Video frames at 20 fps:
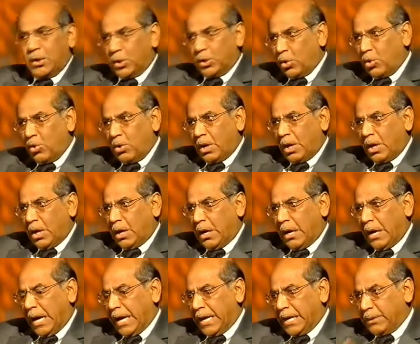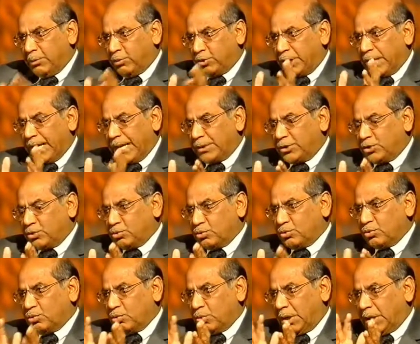No, I would like
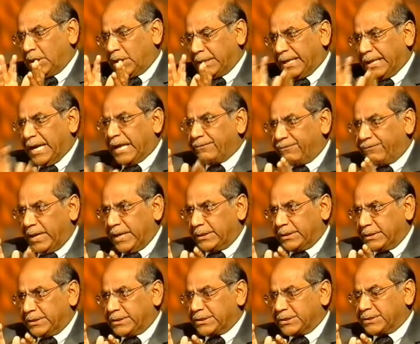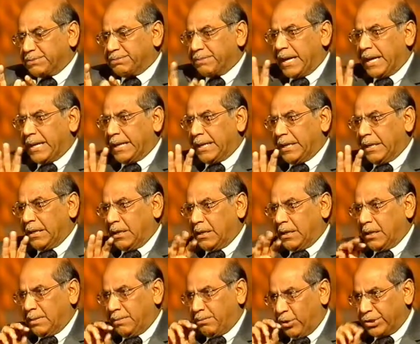to clarify this by
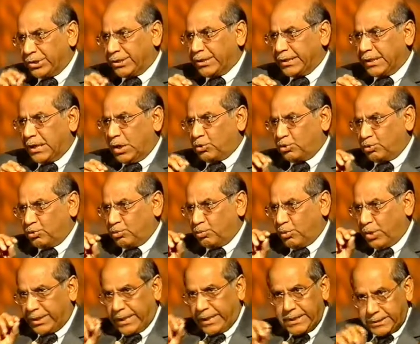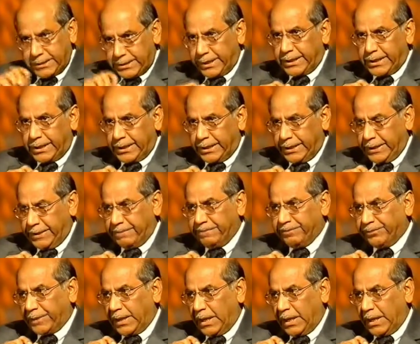pointing out to what I said earlier.